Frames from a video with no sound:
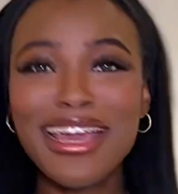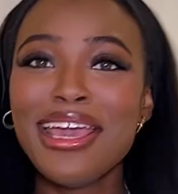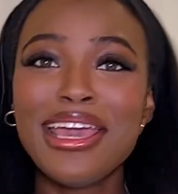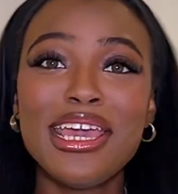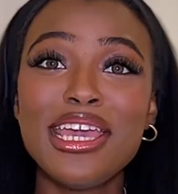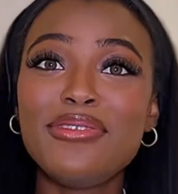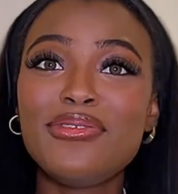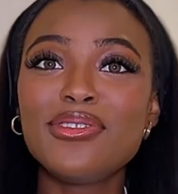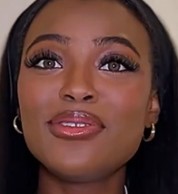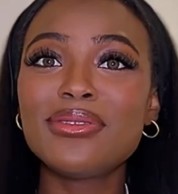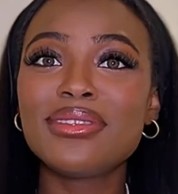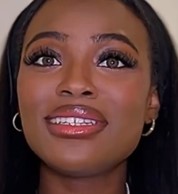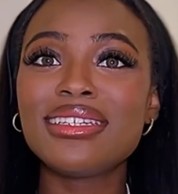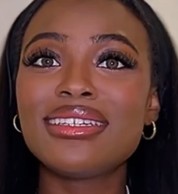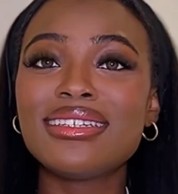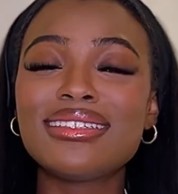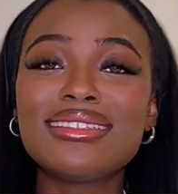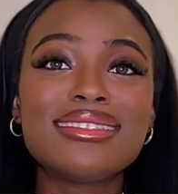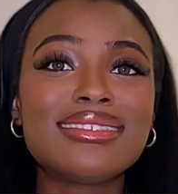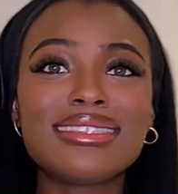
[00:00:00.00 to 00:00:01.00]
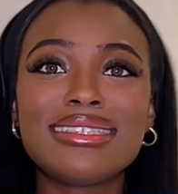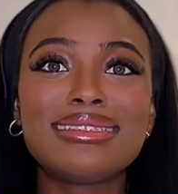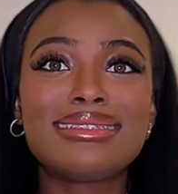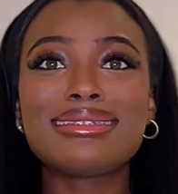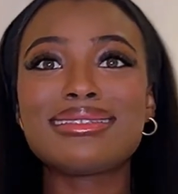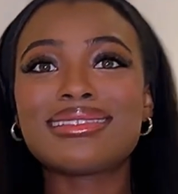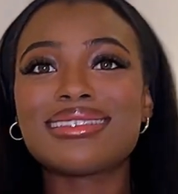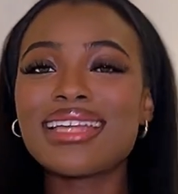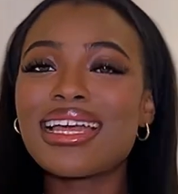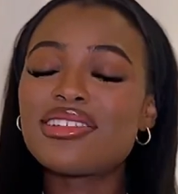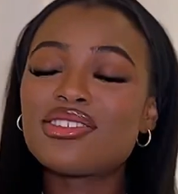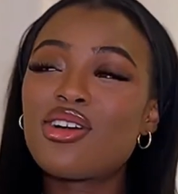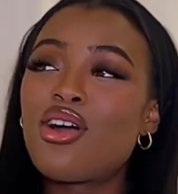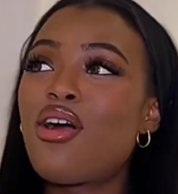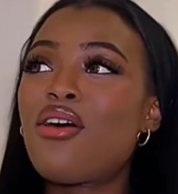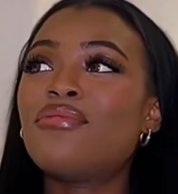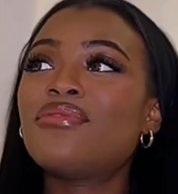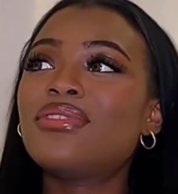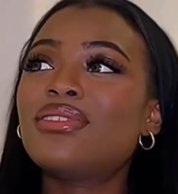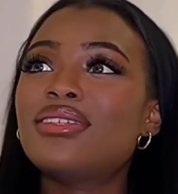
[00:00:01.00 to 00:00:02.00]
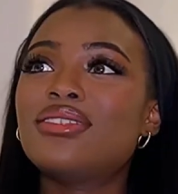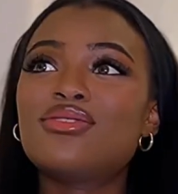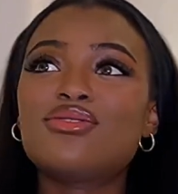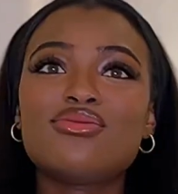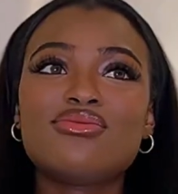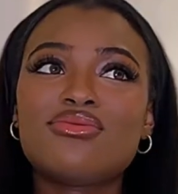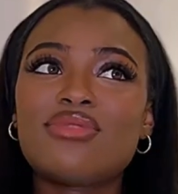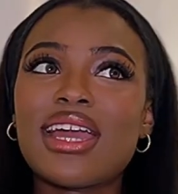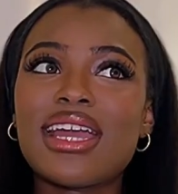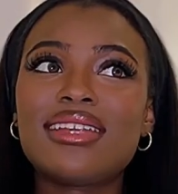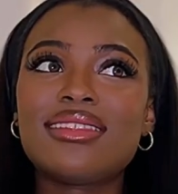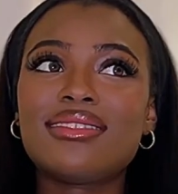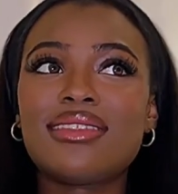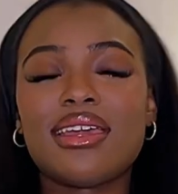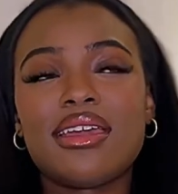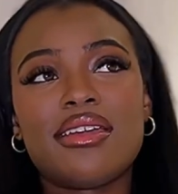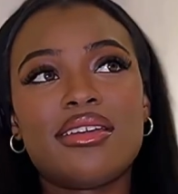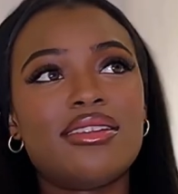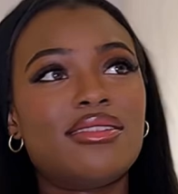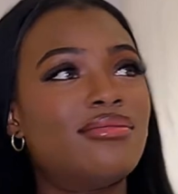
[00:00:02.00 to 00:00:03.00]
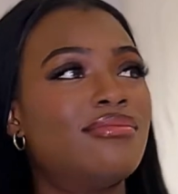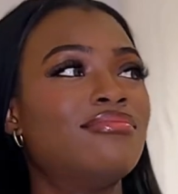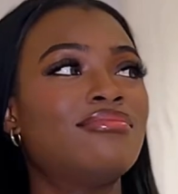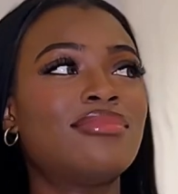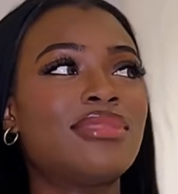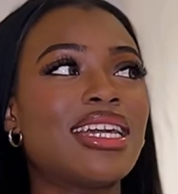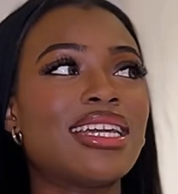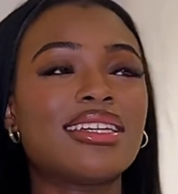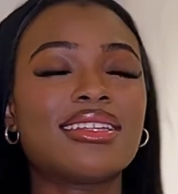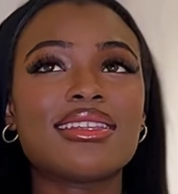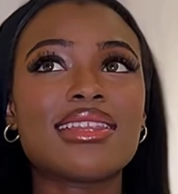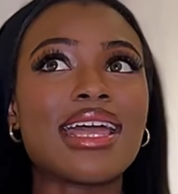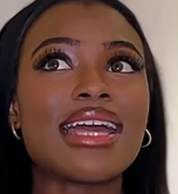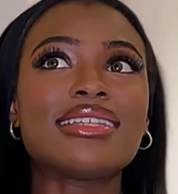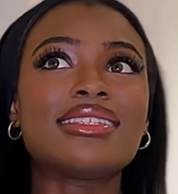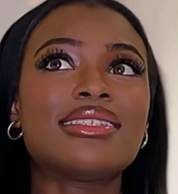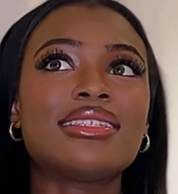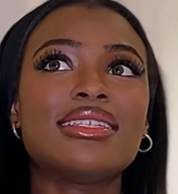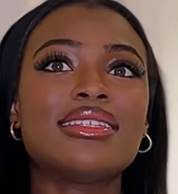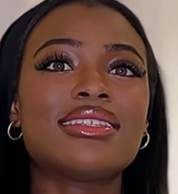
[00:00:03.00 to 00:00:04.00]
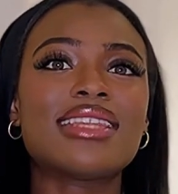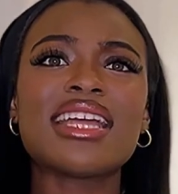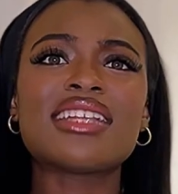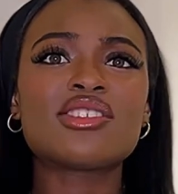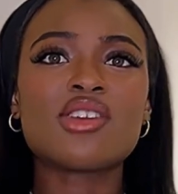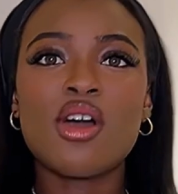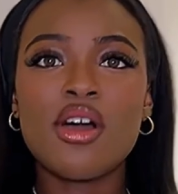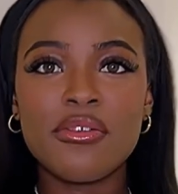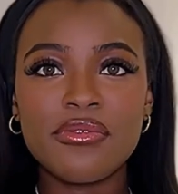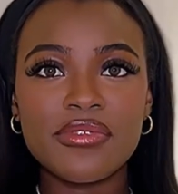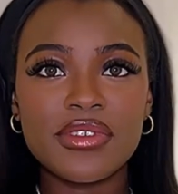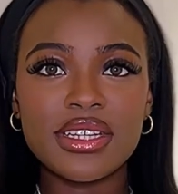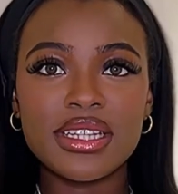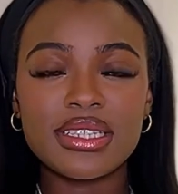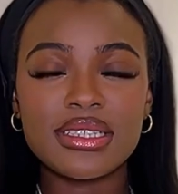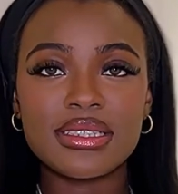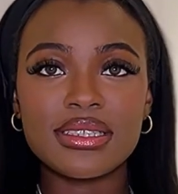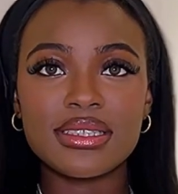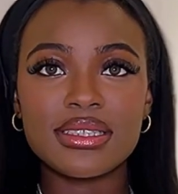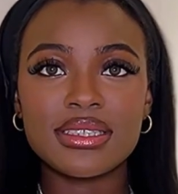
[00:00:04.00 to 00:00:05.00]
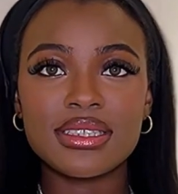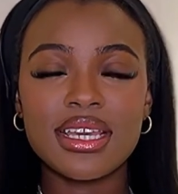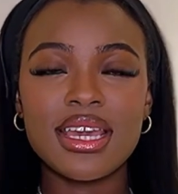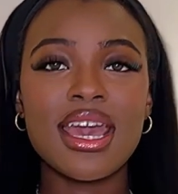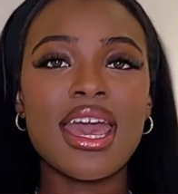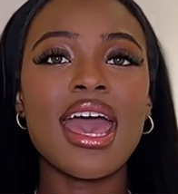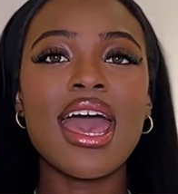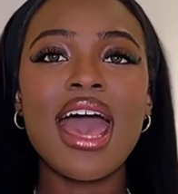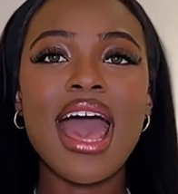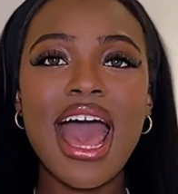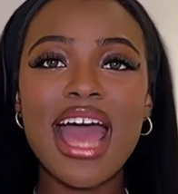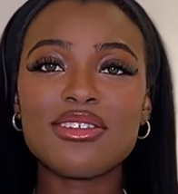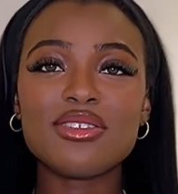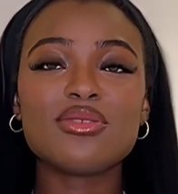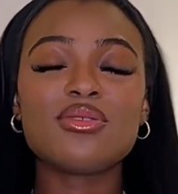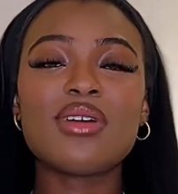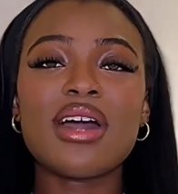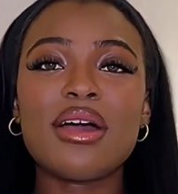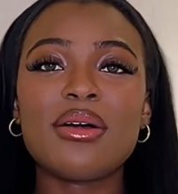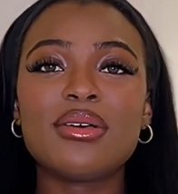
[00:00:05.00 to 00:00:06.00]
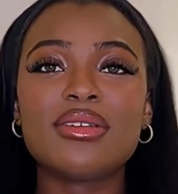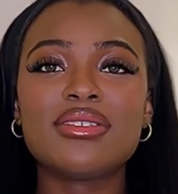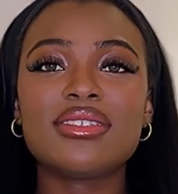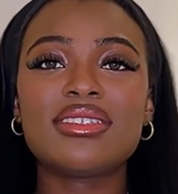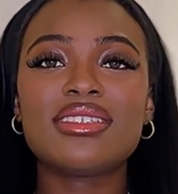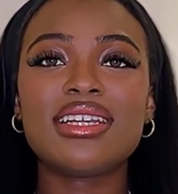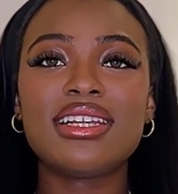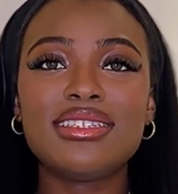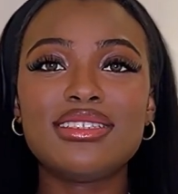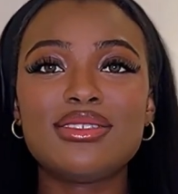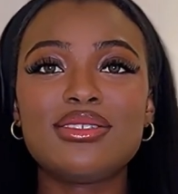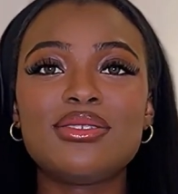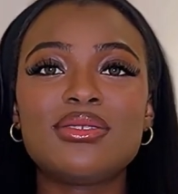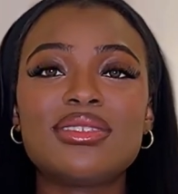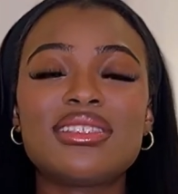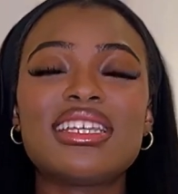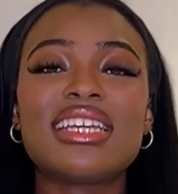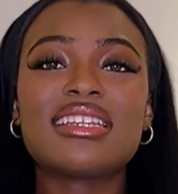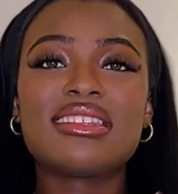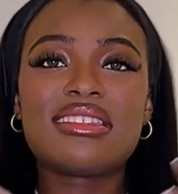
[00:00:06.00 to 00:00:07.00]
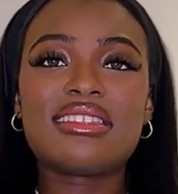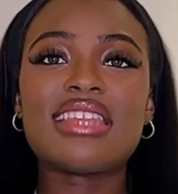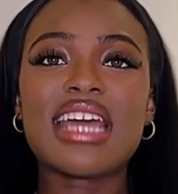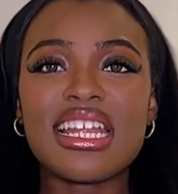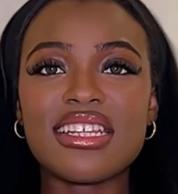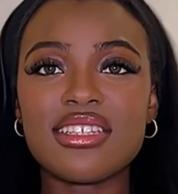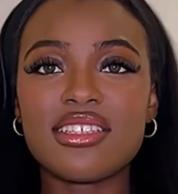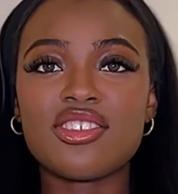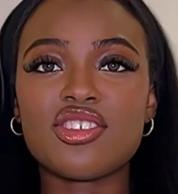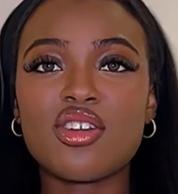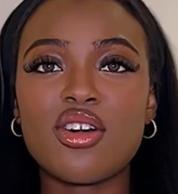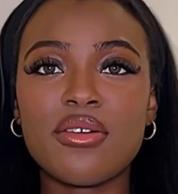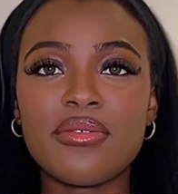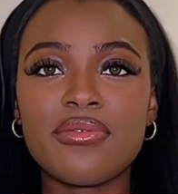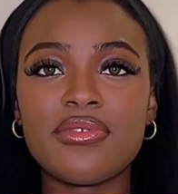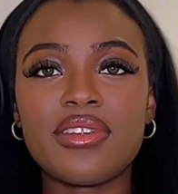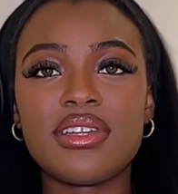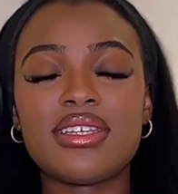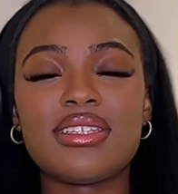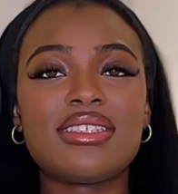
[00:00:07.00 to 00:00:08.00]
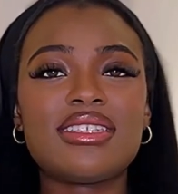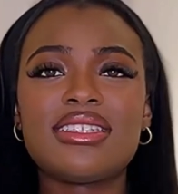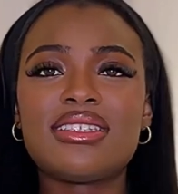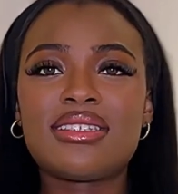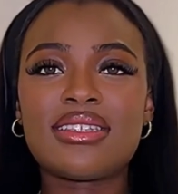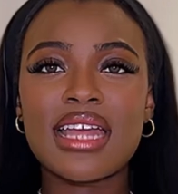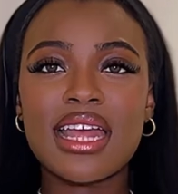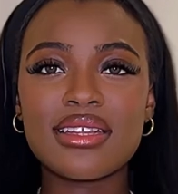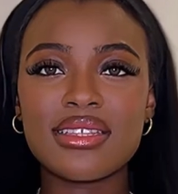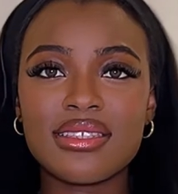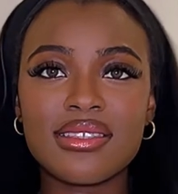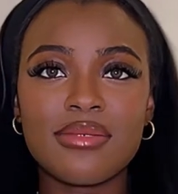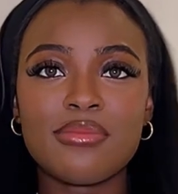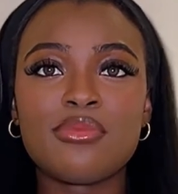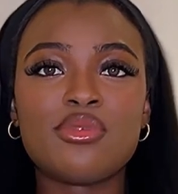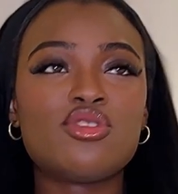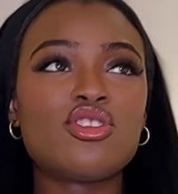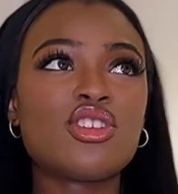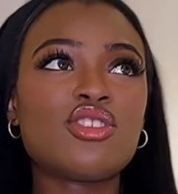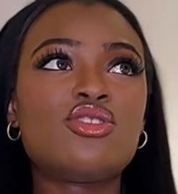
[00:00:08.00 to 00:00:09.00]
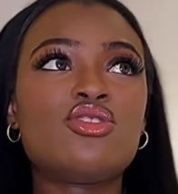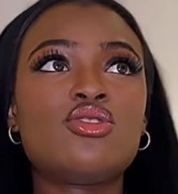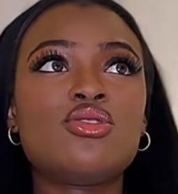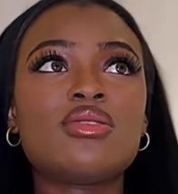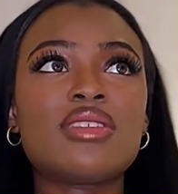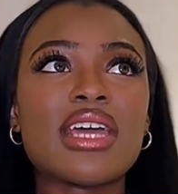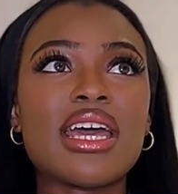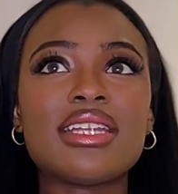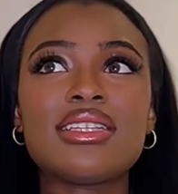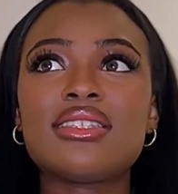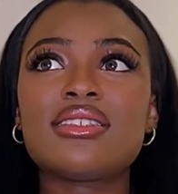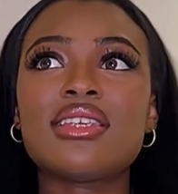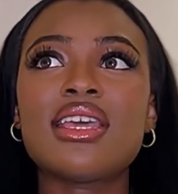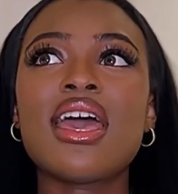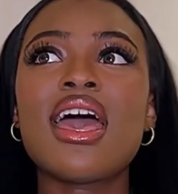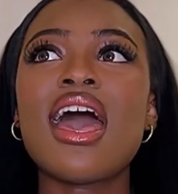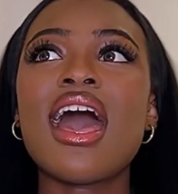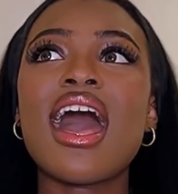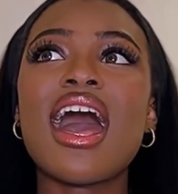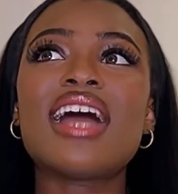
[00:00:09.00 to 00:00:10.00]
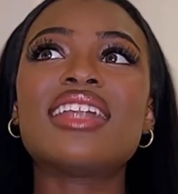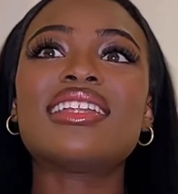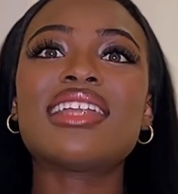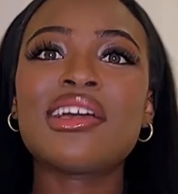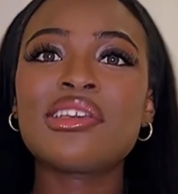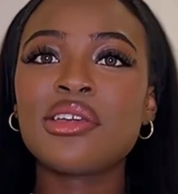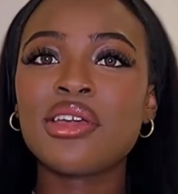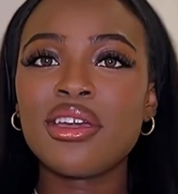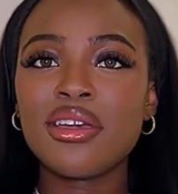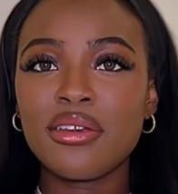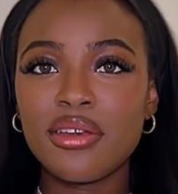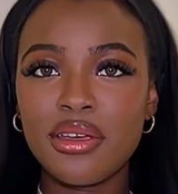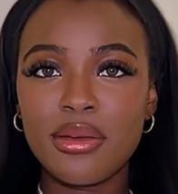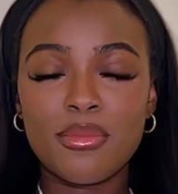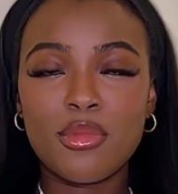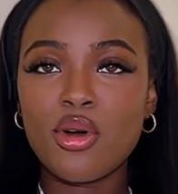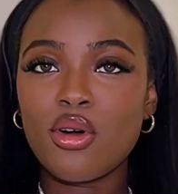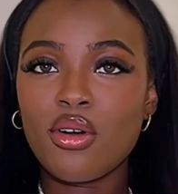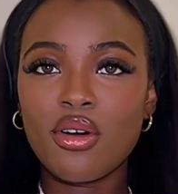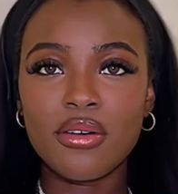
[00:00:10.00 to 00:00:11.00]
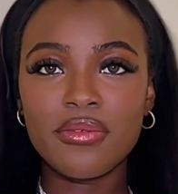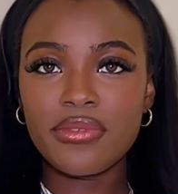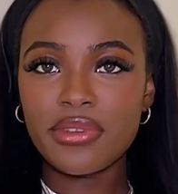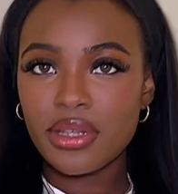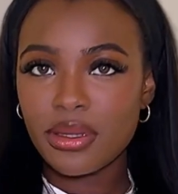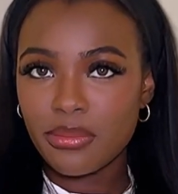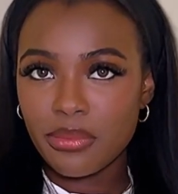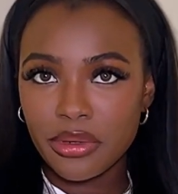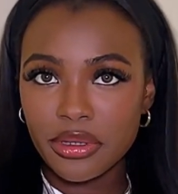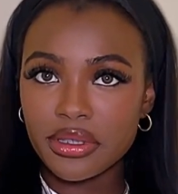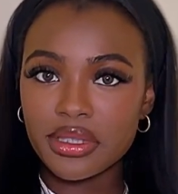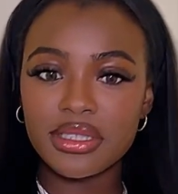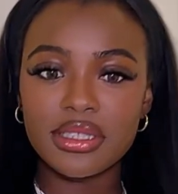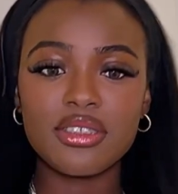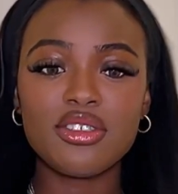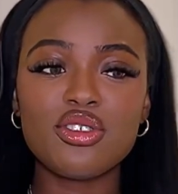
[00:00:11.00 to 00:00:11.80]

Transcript: If you don't think it is. That's confidence right there. Like, that's confidence. I don't know how else to tell it to you. Like, that is confidence. It's that simple. Just do that, and now you're a more confident person.